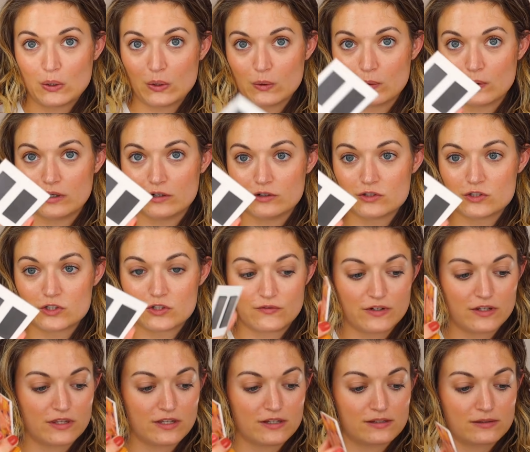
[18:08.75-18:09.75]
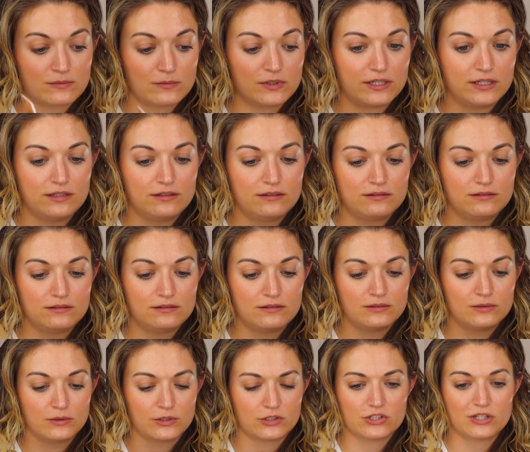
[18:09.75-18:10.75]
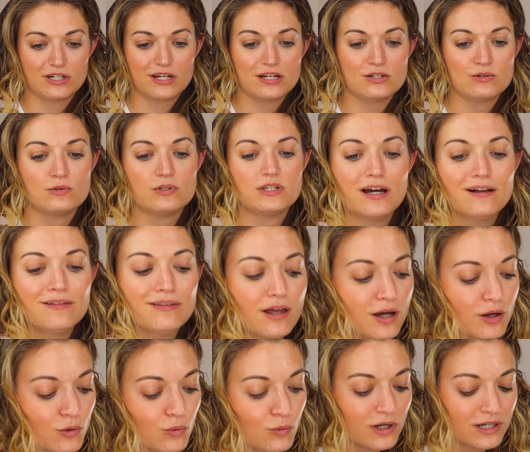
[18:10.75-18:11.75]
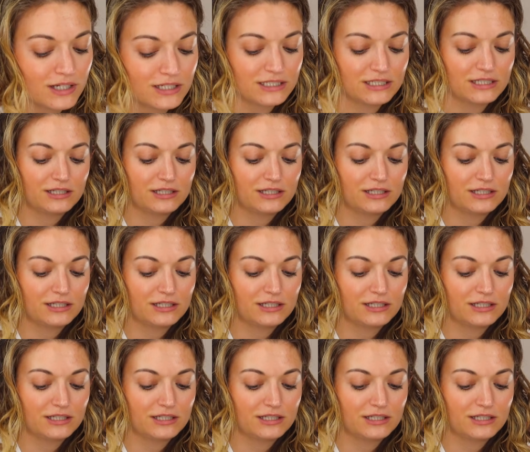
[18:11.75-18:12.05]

orange for this one. Or should I do yellow?